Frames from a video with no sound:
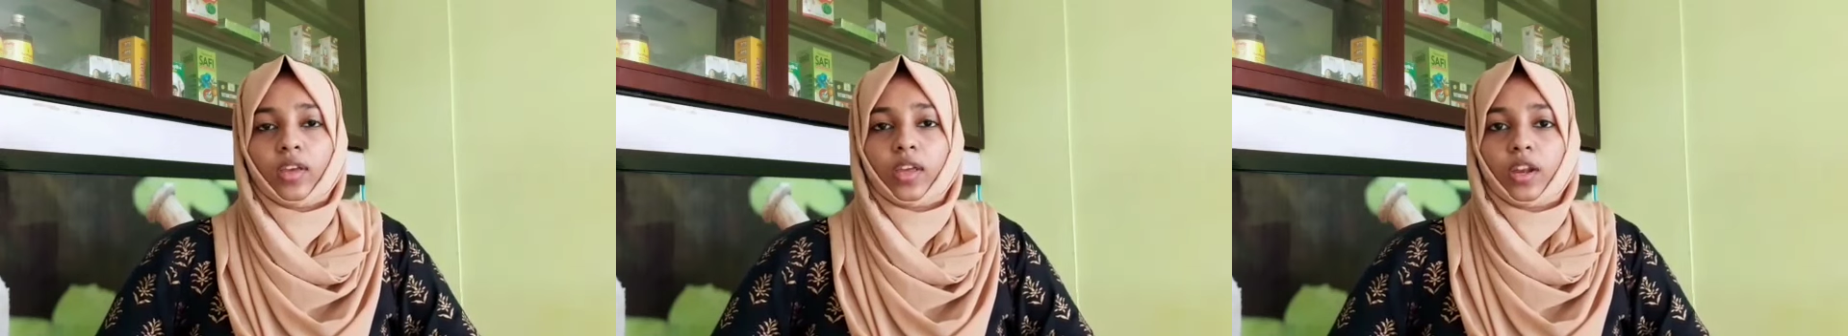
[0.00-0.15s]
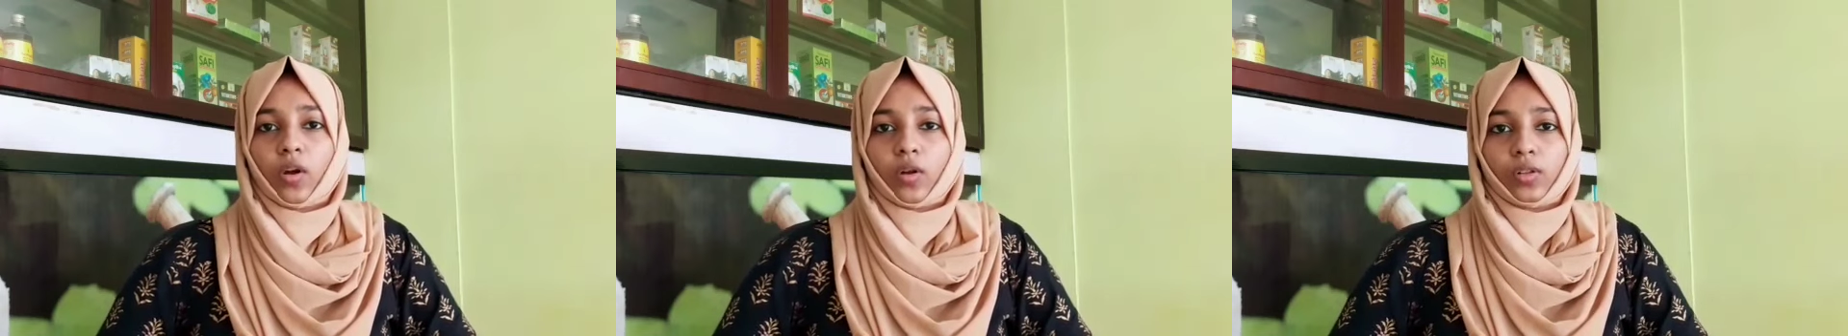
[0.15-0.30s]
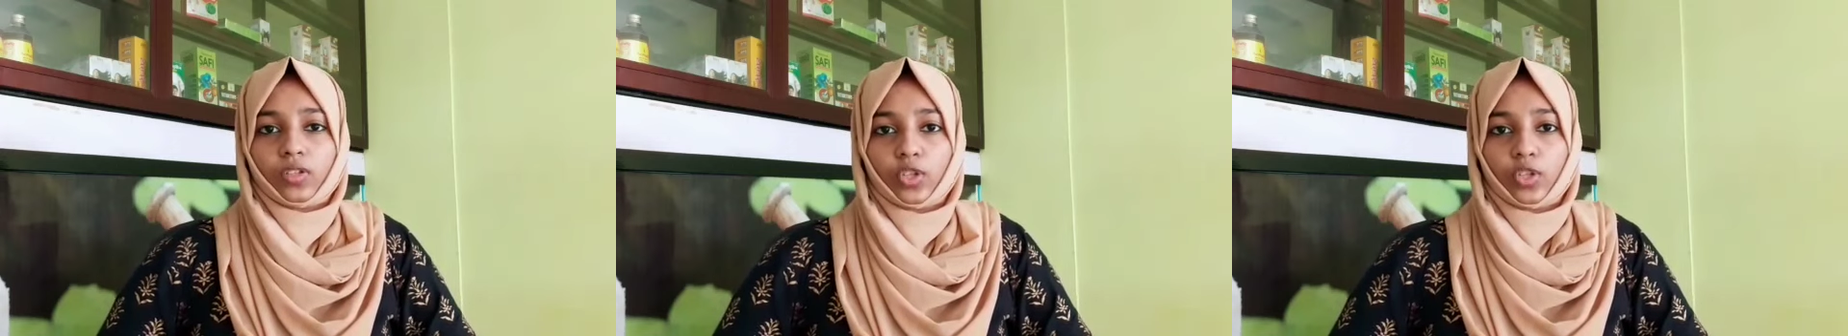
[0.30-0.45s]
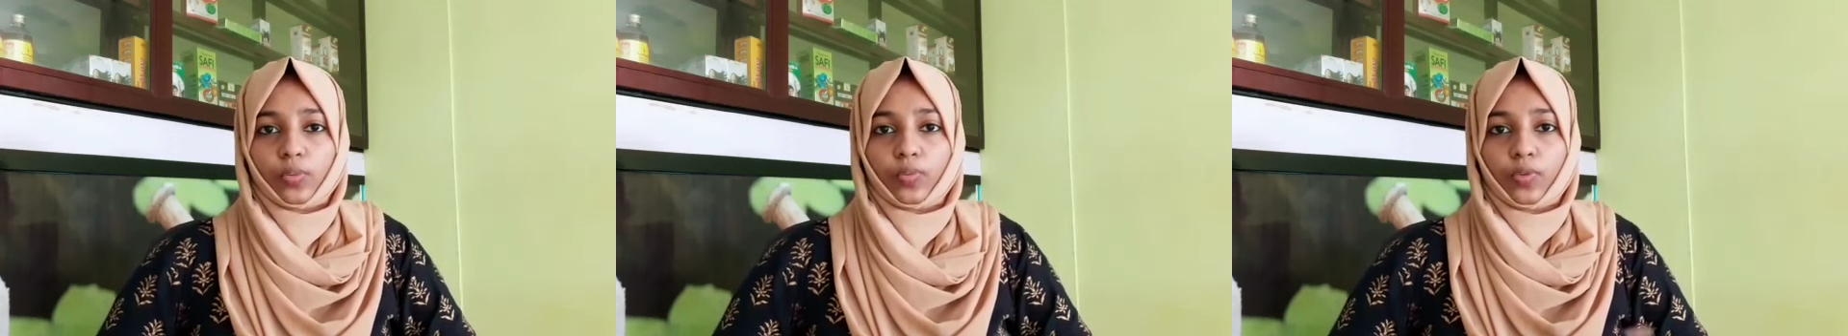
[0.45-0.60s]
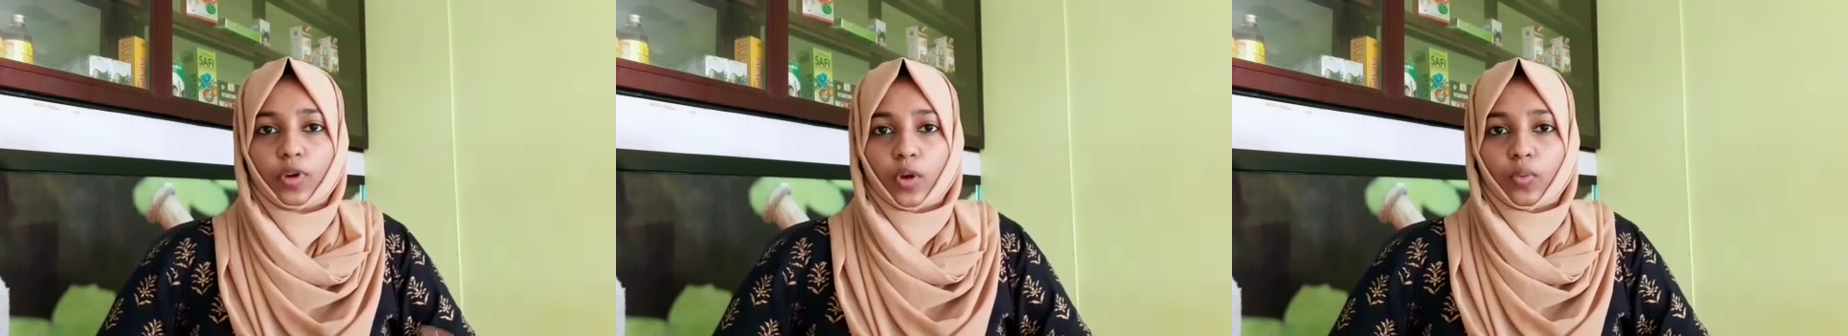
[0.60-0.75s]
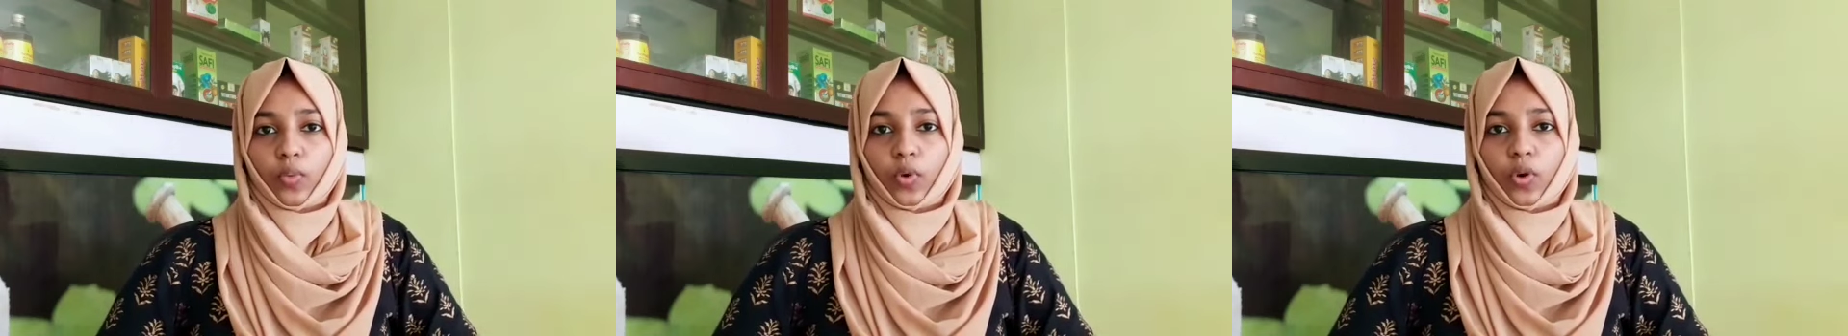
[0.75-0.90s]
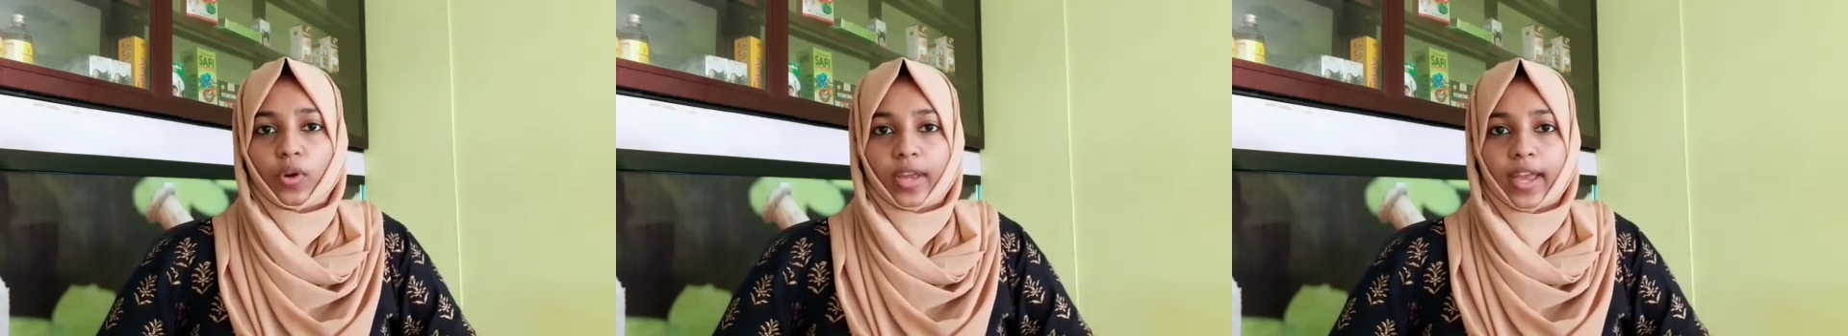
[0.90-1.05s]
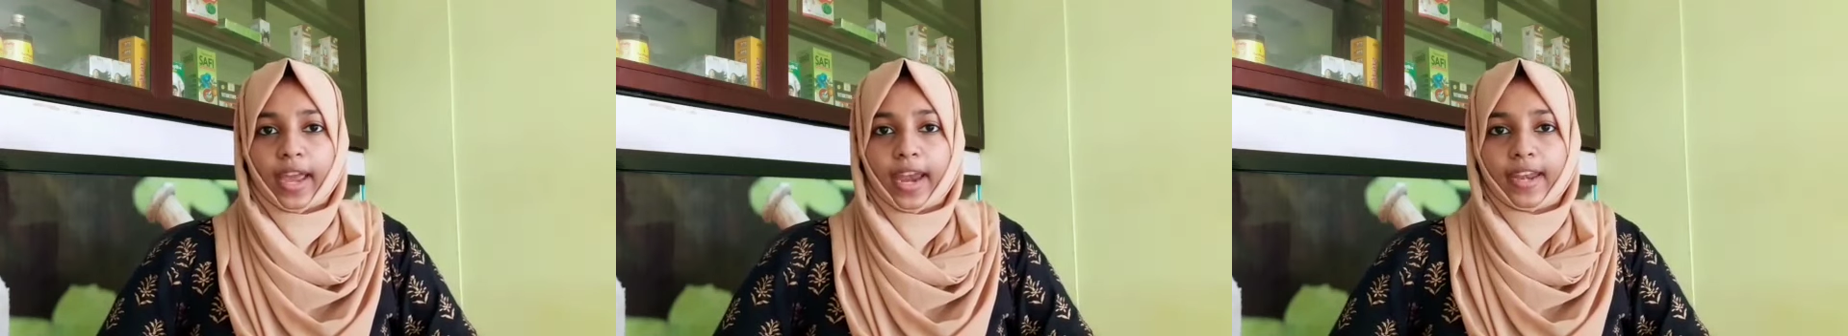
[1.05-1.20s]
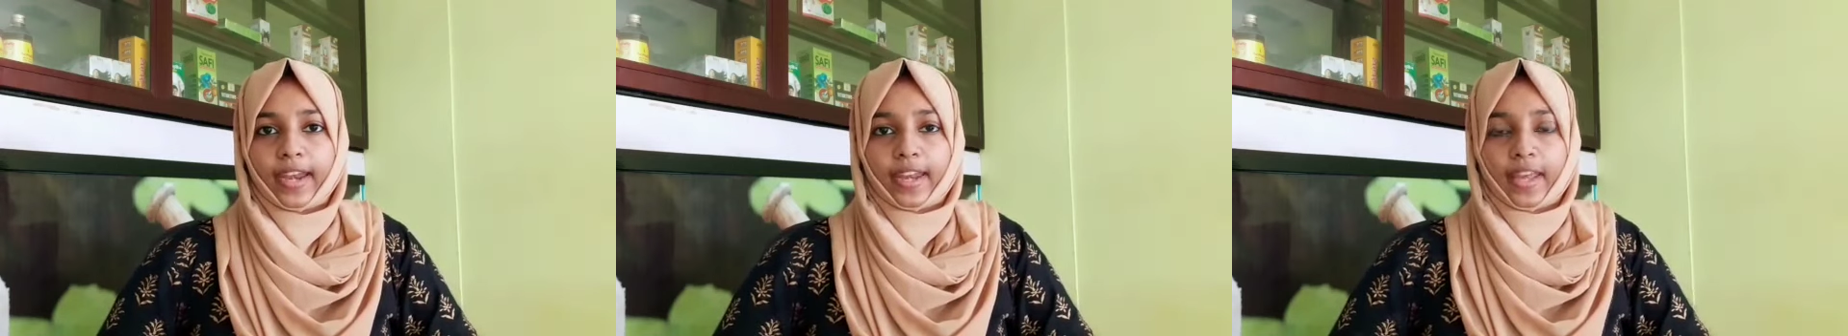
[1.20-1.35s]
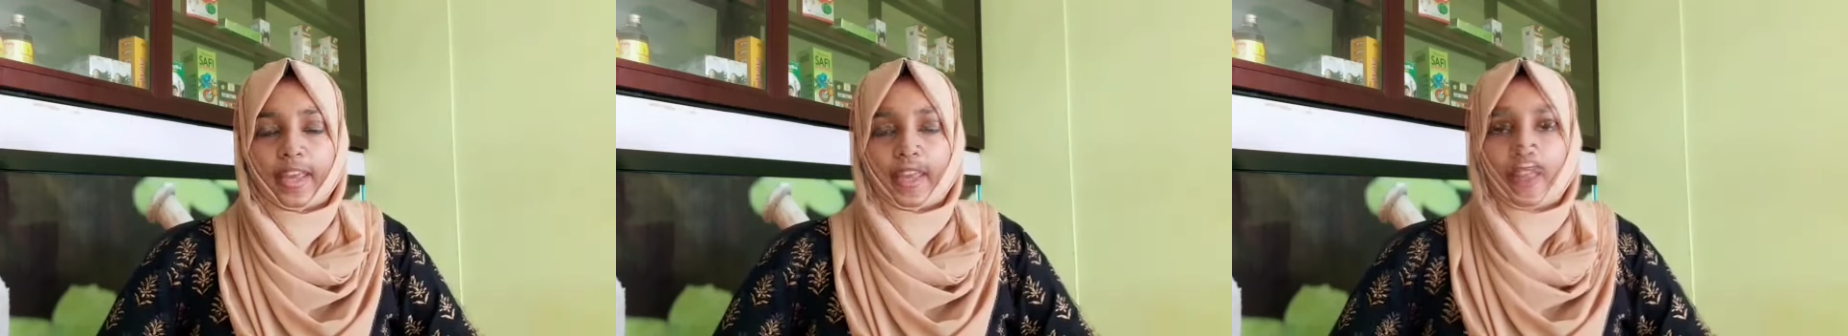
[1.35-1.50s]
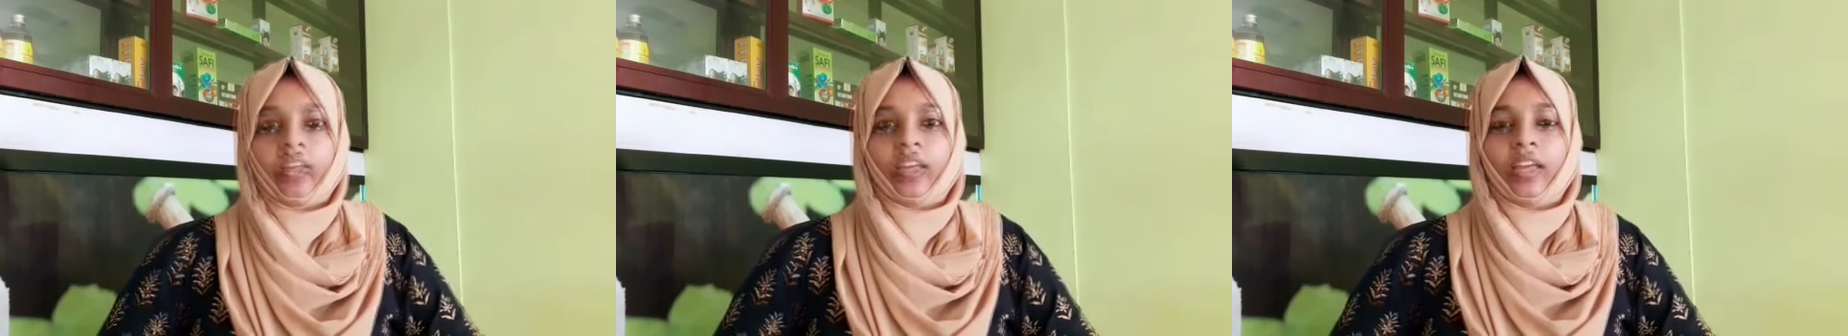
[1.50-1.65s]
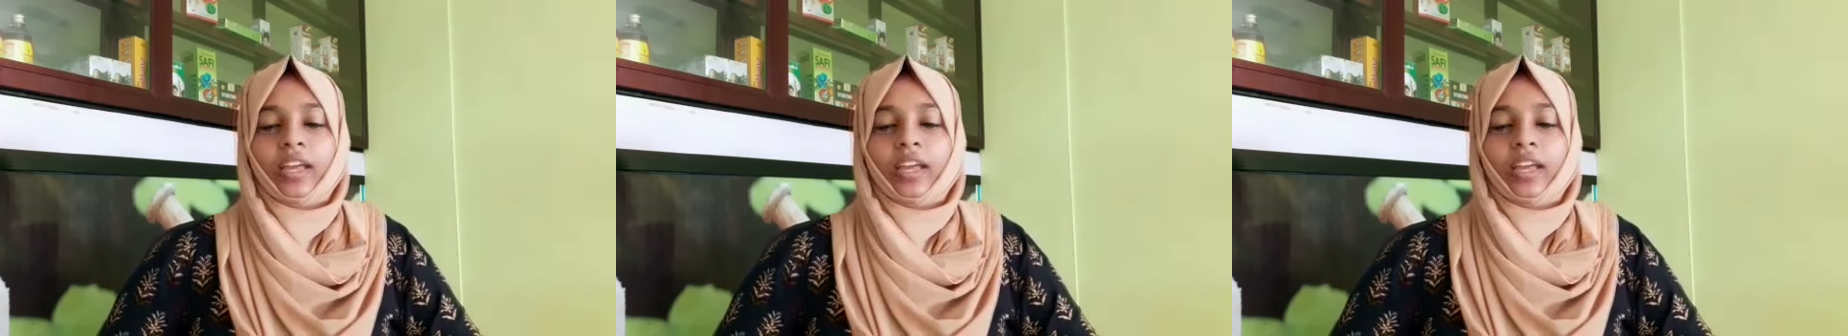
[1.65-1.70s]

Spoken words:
can also provoke headache.